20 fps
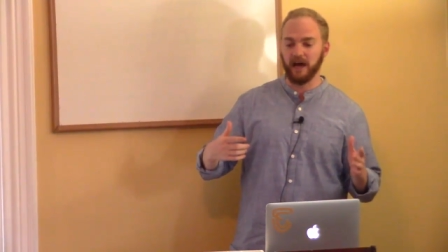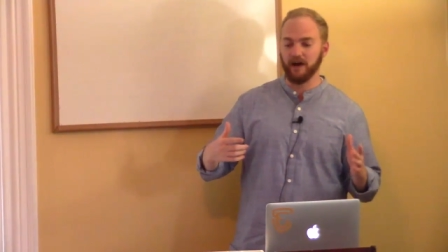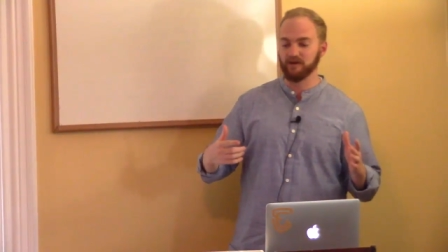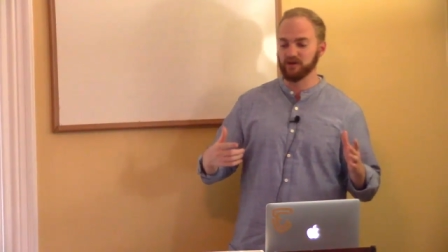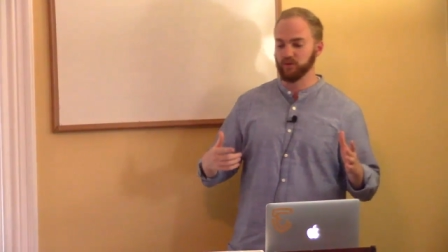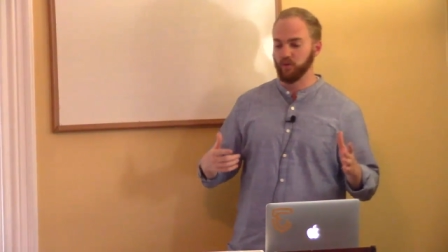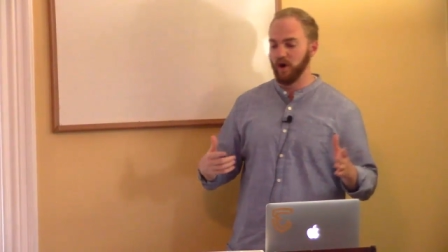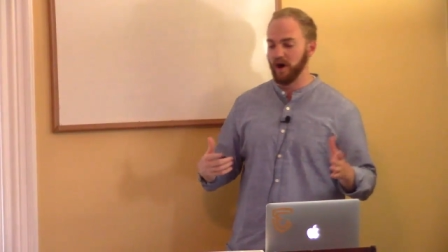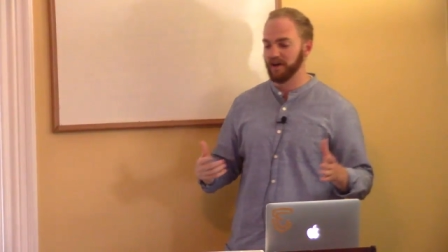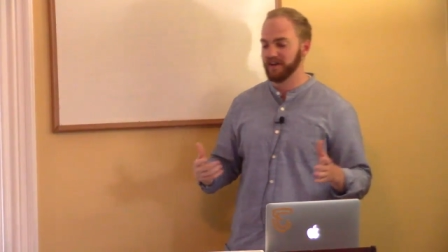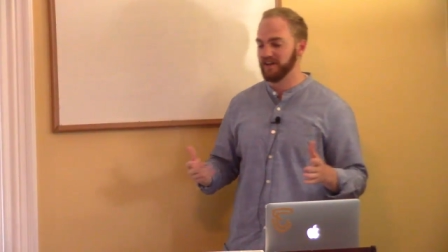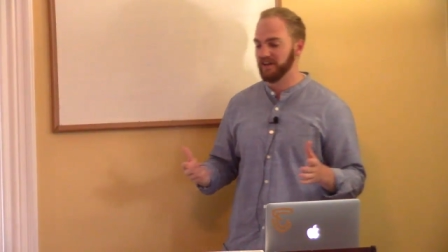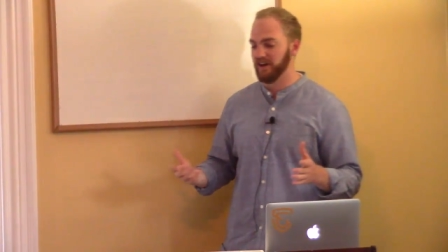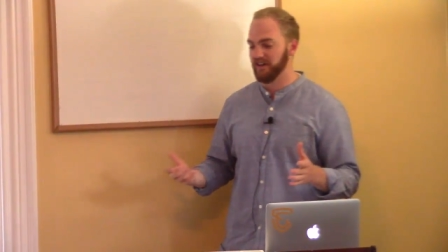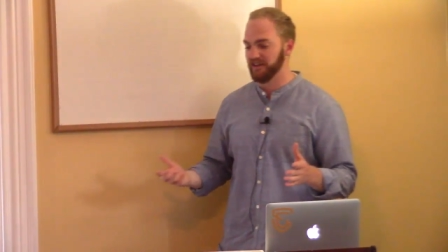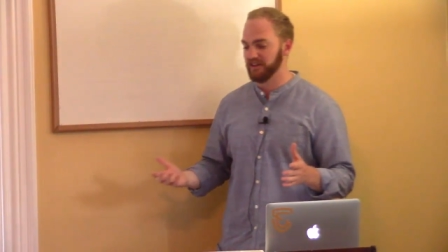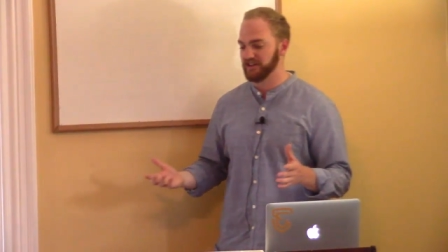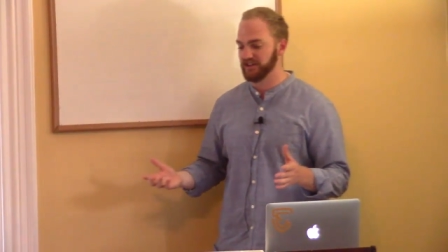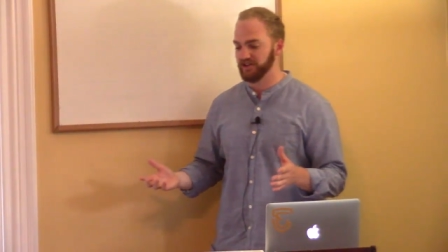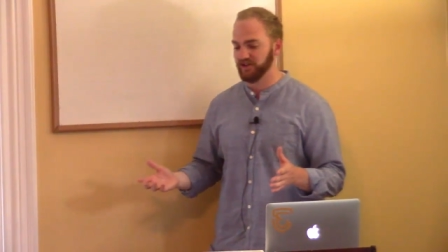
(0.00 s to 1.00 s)
I was walking
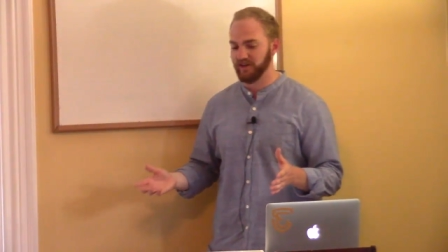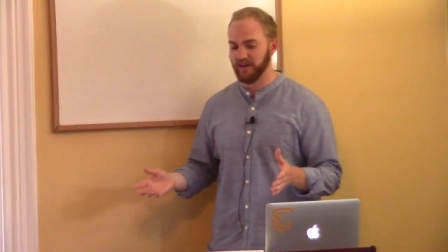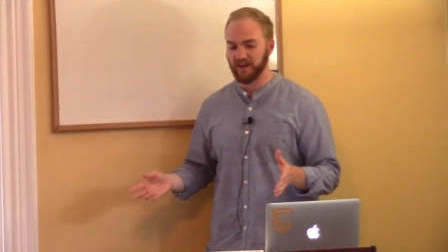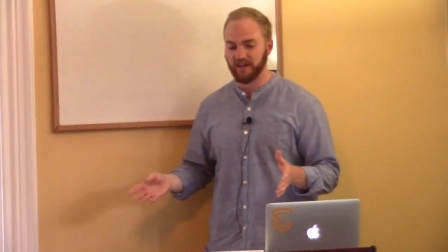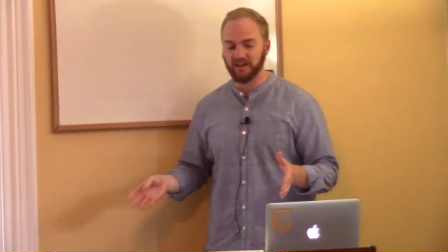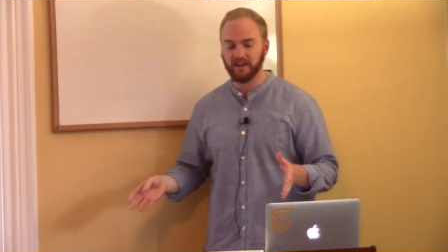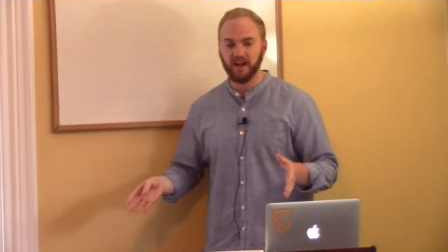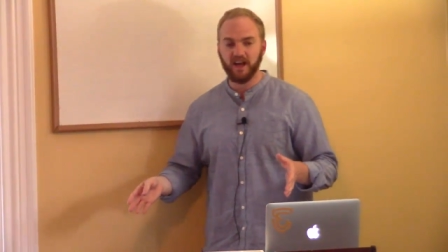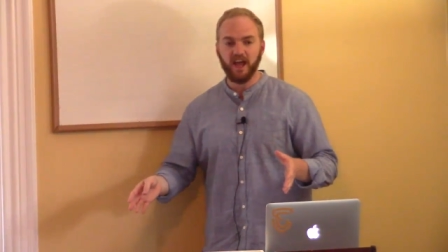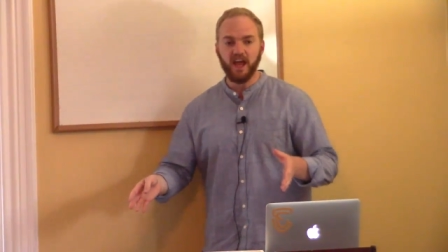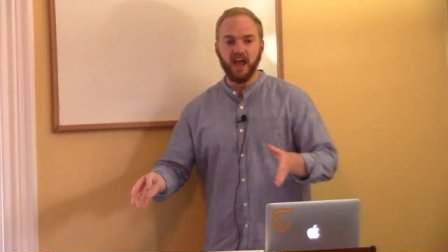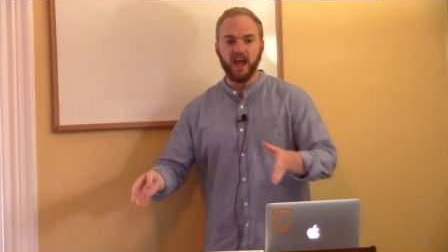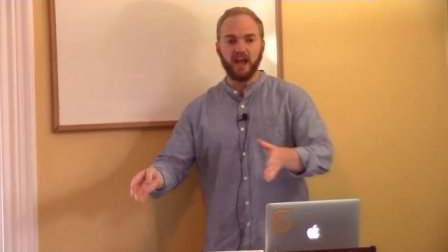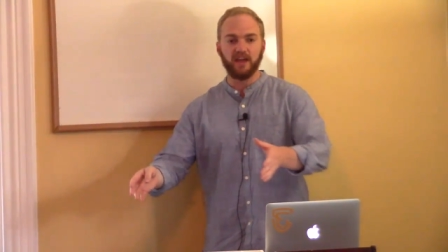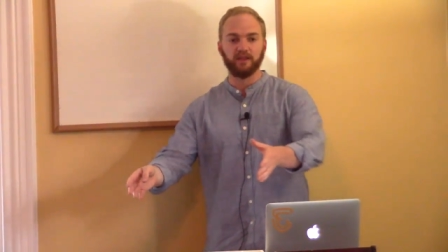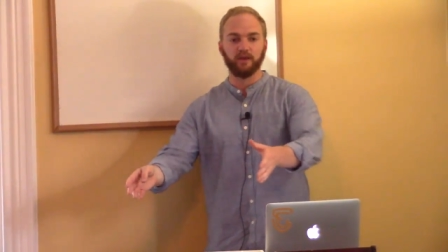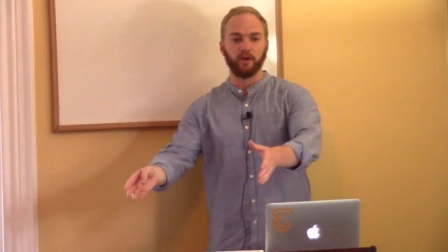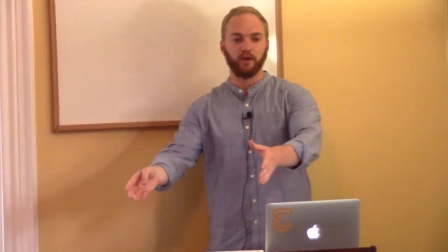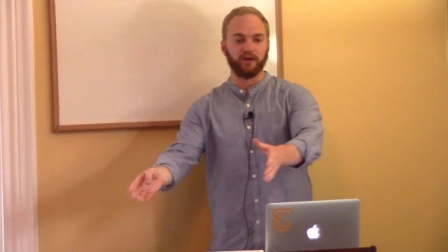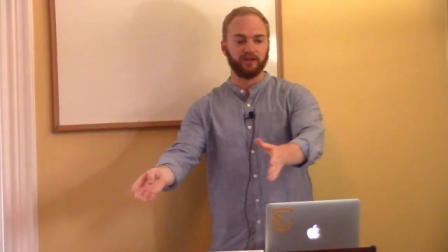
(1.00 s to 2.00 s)
on the street
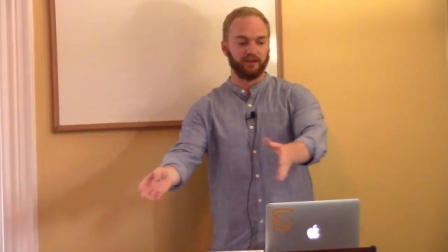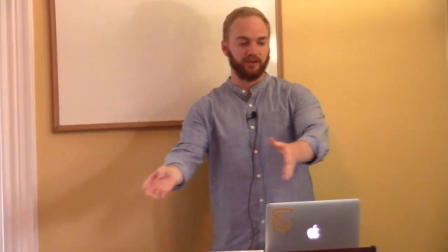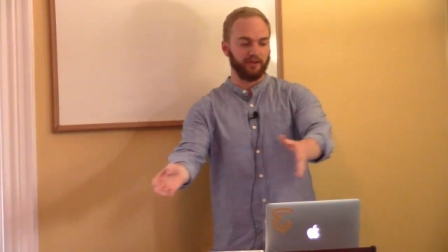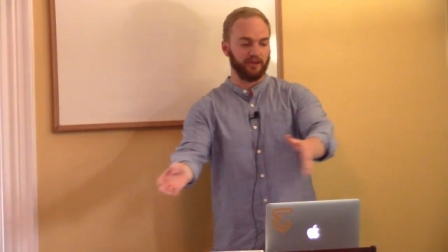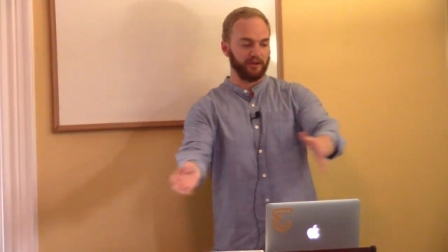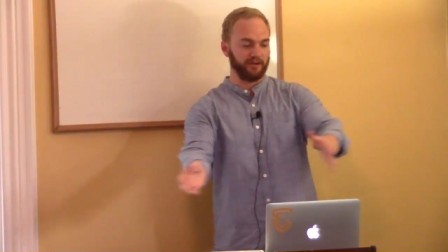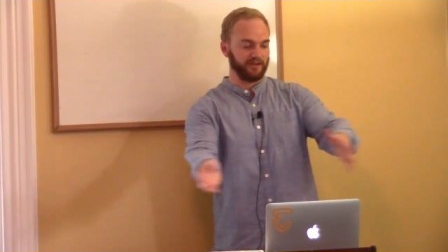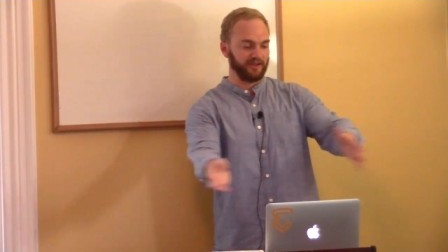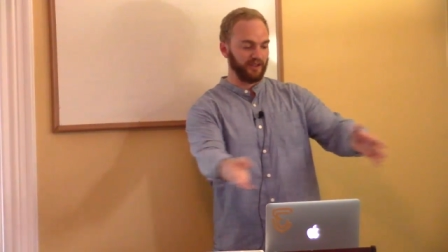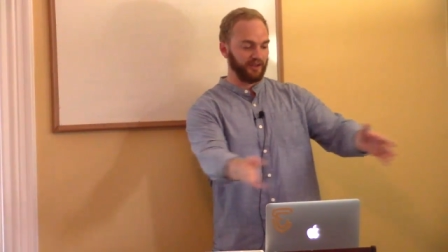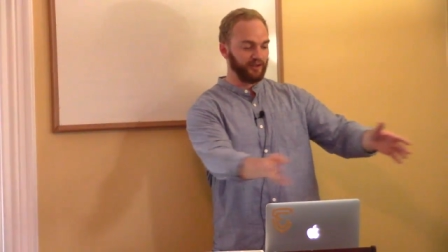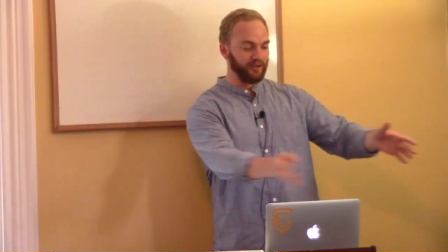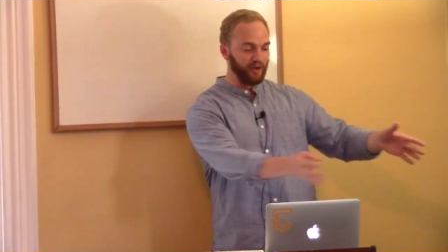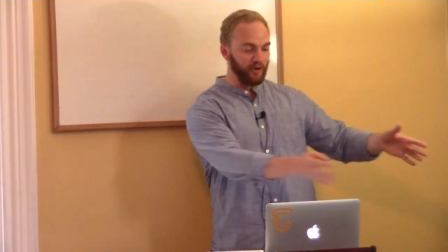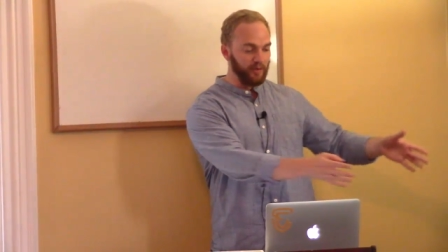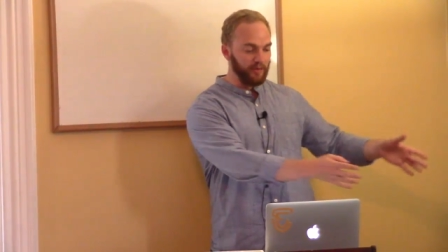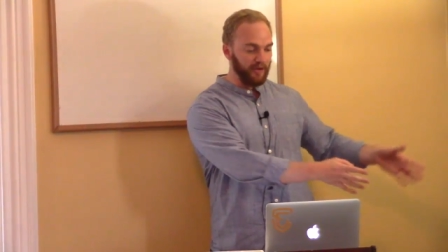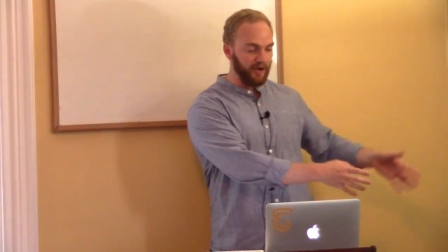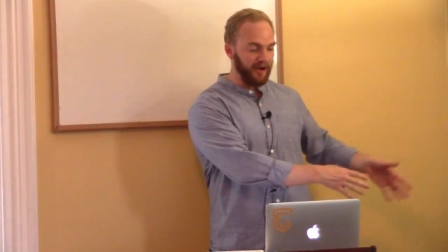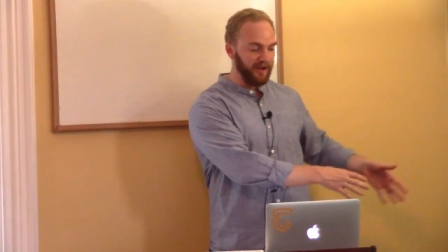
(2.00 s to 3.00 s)
and there, were, there was a
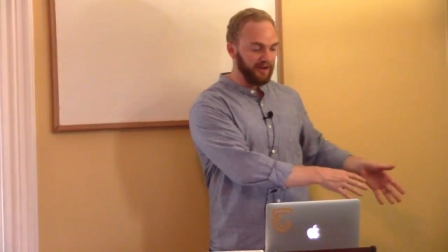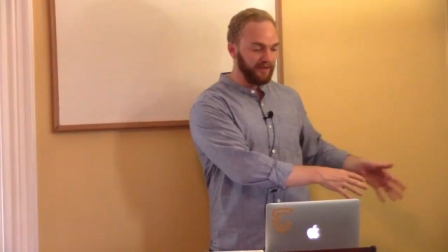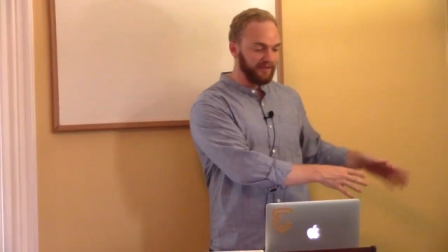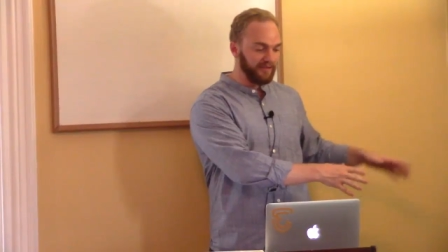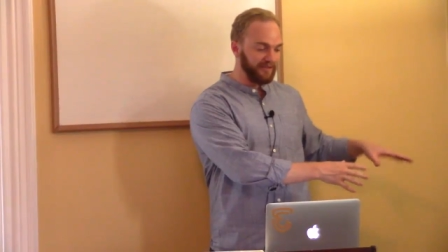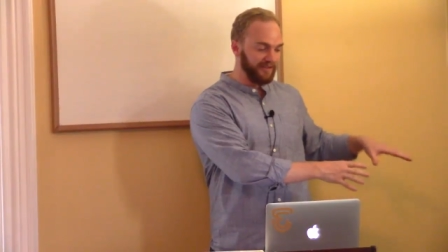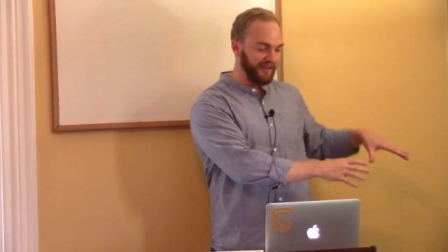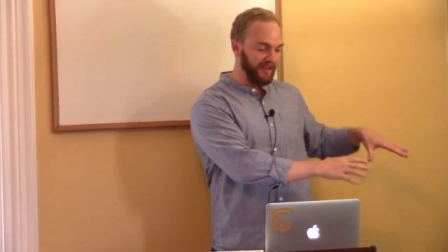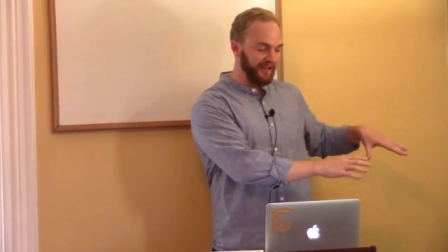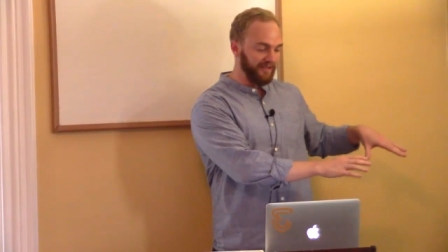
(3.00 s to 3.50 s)
group of,